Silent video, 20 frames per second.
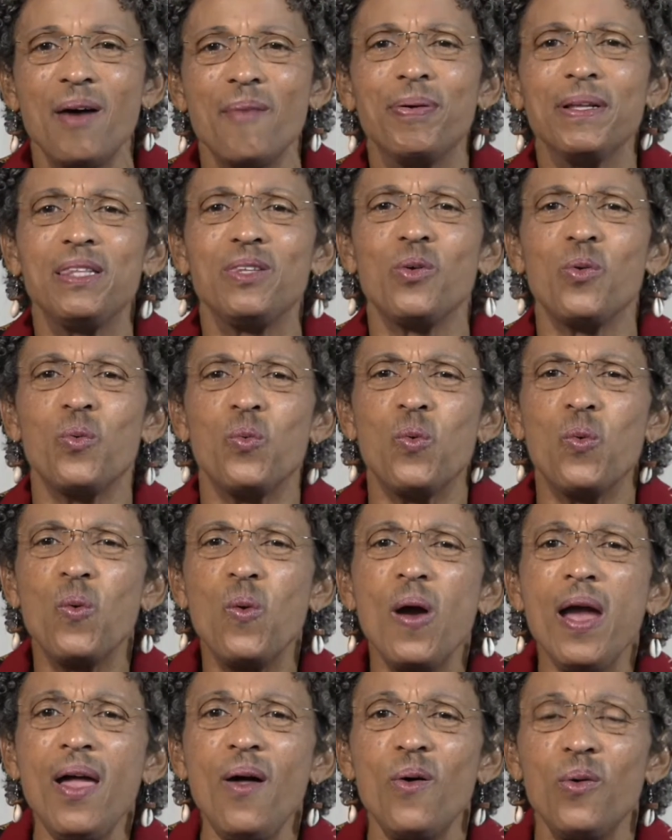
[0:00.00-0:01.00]
But the
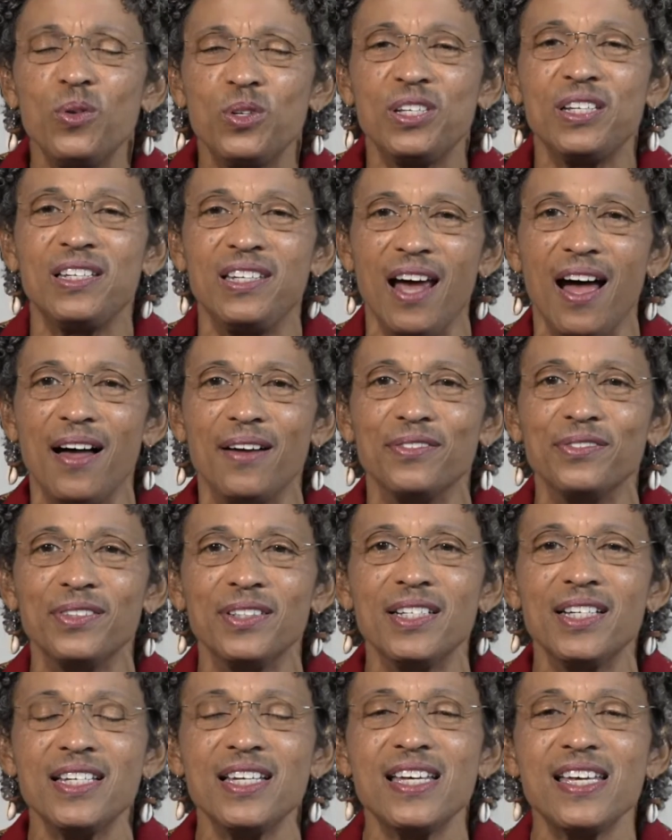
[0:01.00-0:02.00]
real stuff
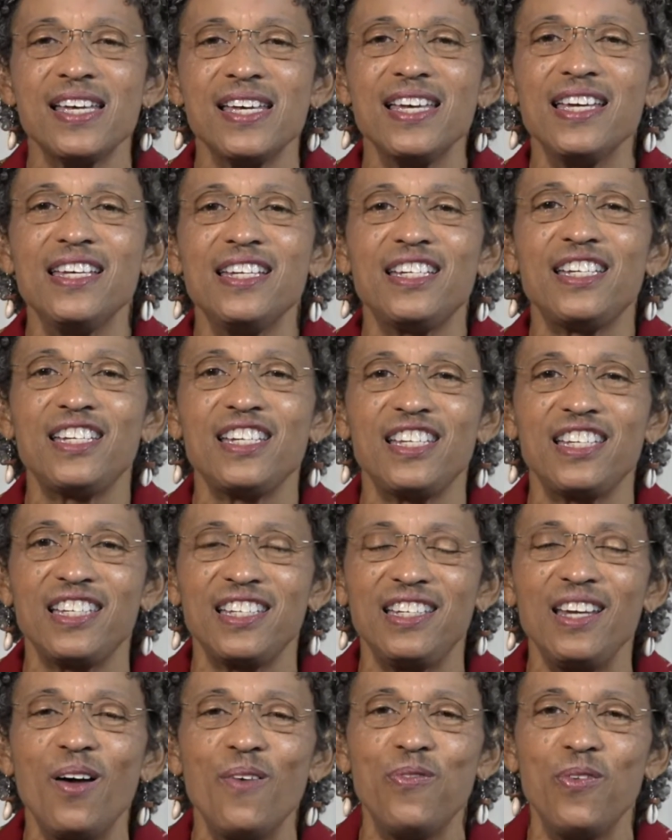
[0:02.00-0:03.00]
is the
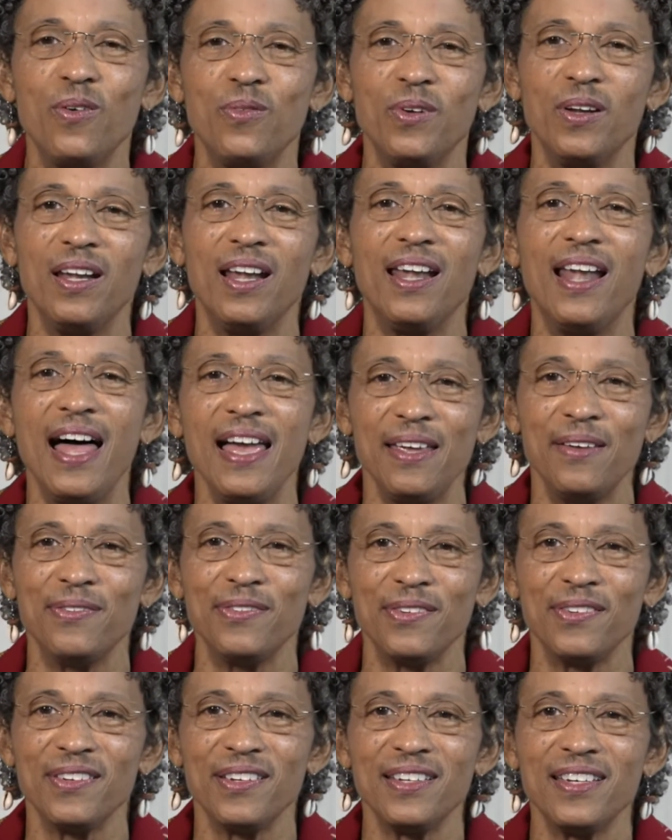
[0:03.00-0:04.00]
stuff of
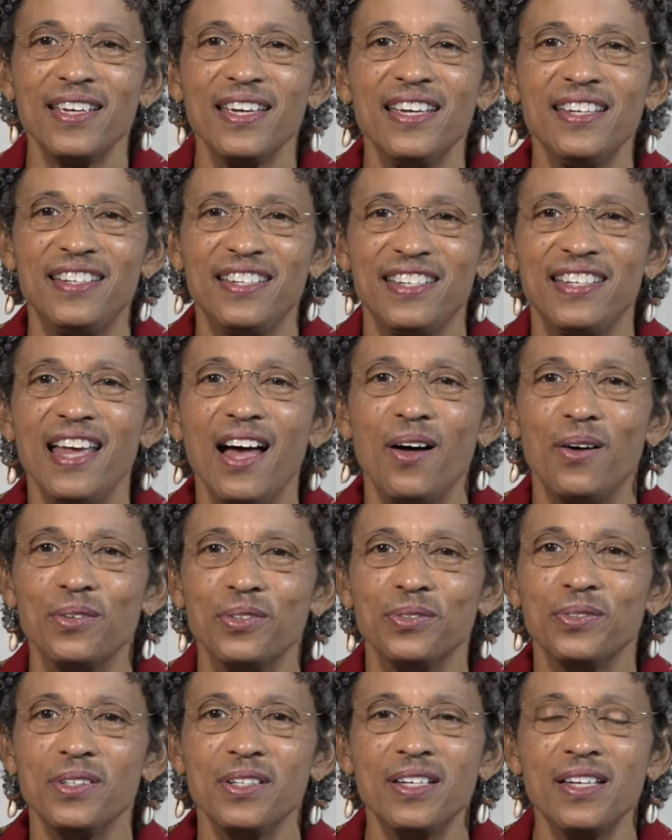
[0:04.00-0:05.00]
life
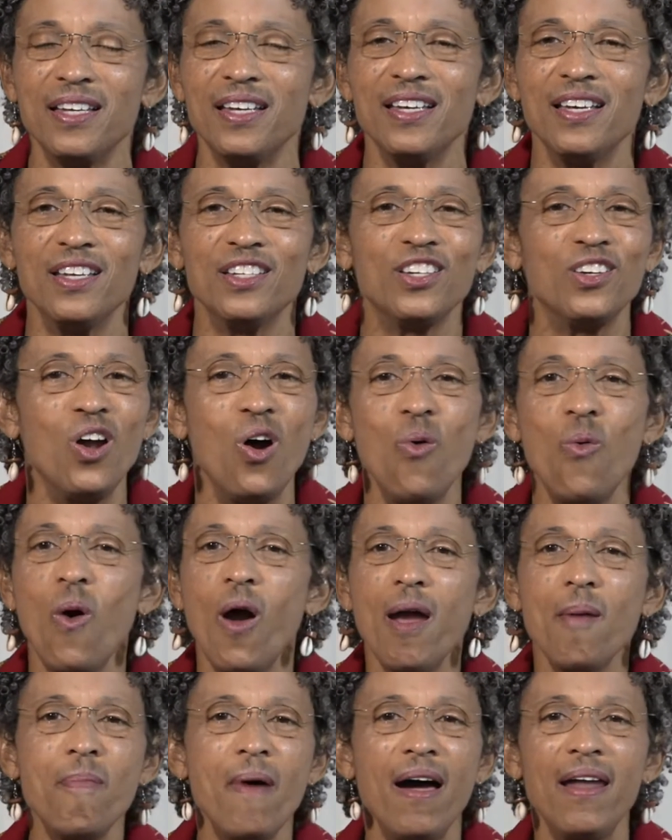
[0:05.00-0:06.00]
itself. So don't
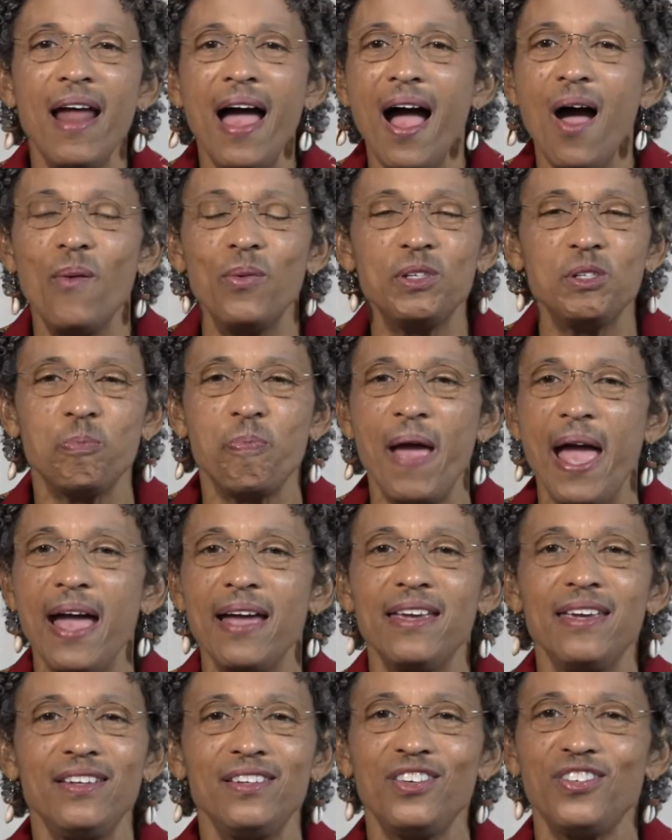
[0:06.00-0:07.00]
worry about how it's
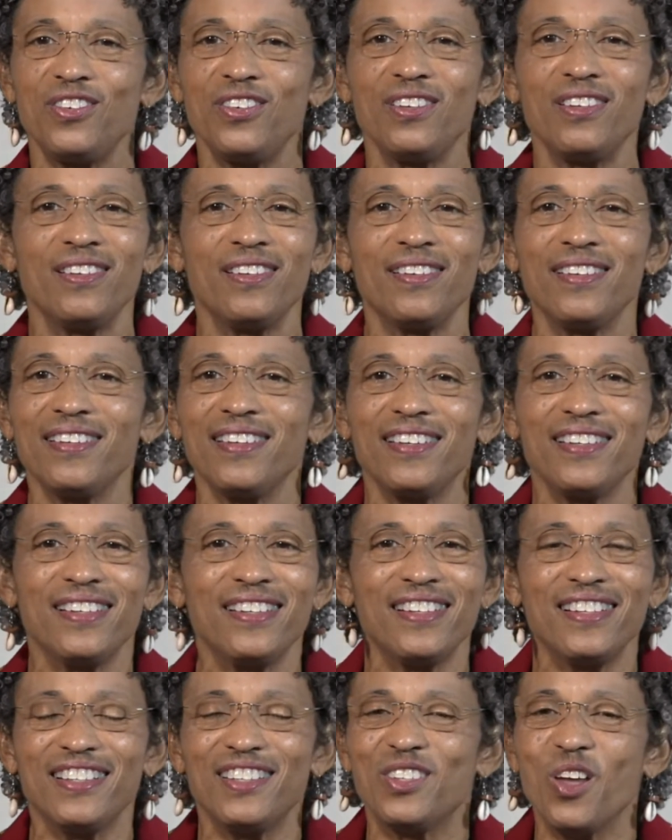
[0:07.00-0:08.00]
packaged.
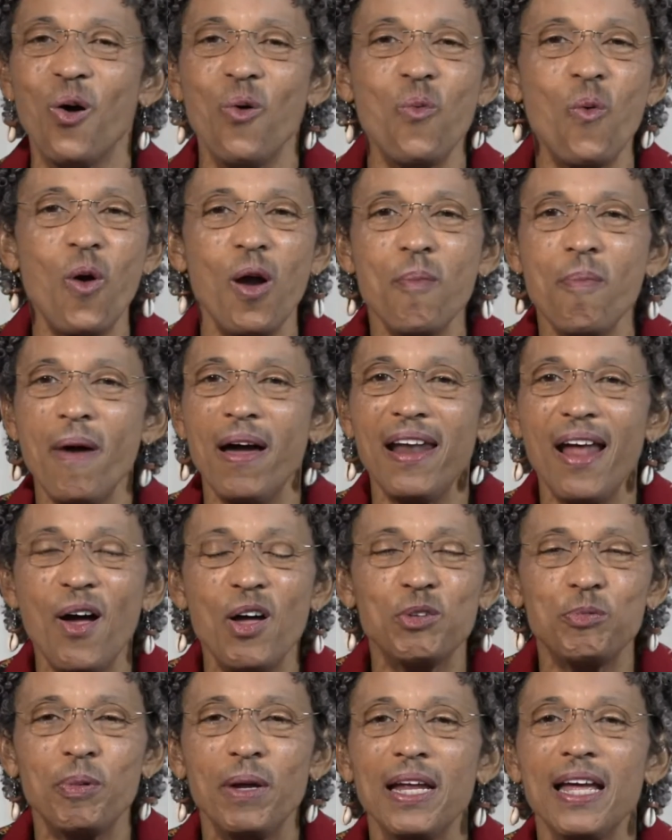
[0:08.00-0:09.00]
Don't worry about
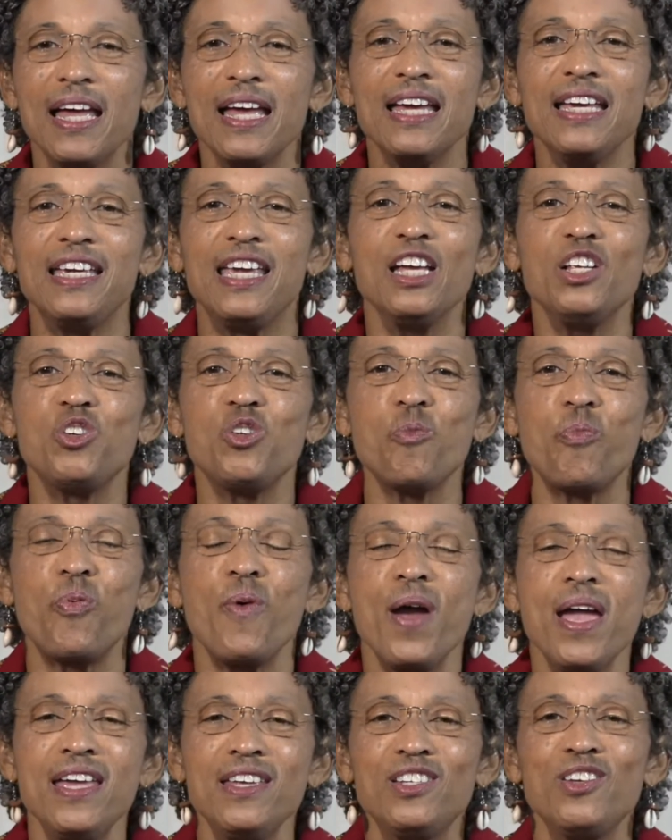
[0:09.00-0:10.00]
how it's packaged. Get your
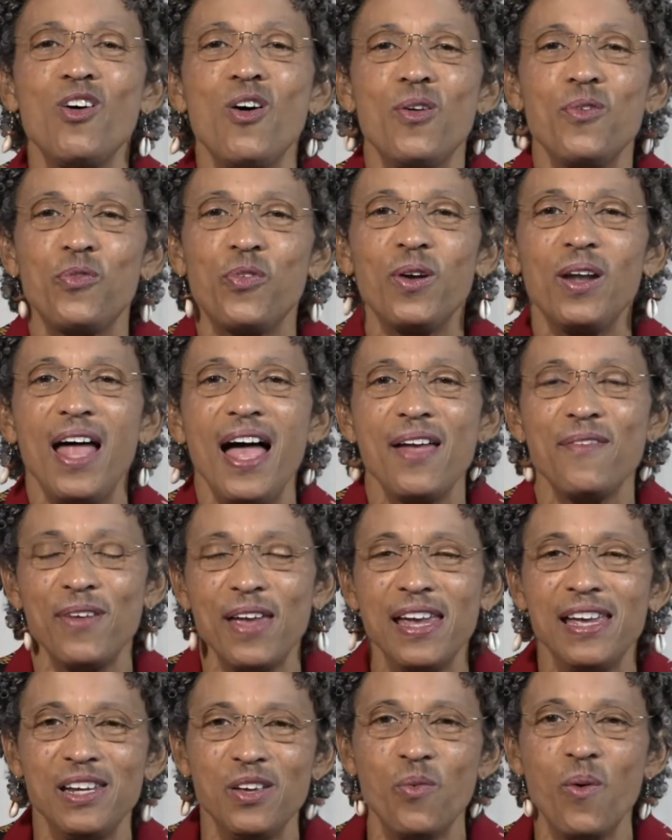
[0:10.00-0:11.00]
praise on for life
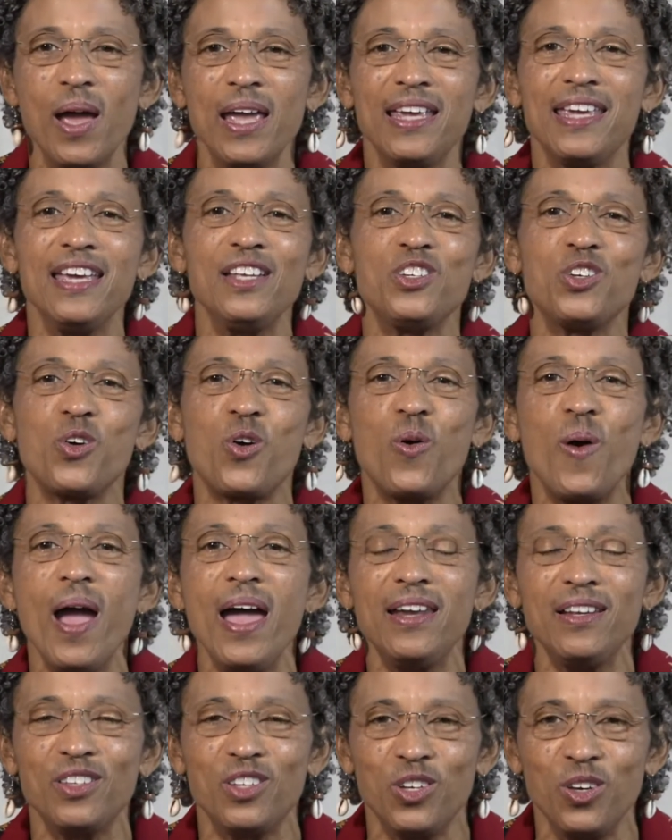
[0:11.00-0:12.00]
anyway. Get your
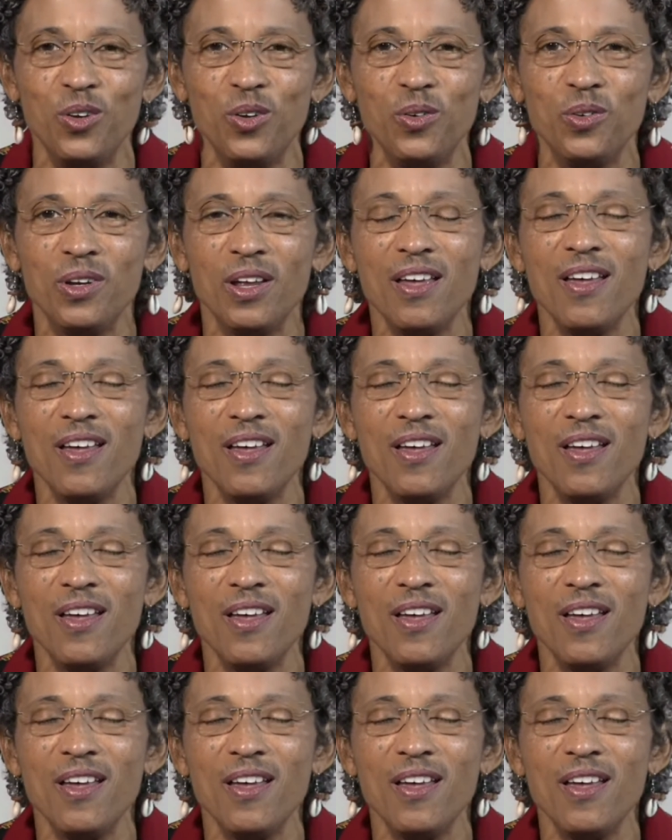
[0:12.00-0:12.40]
gratitude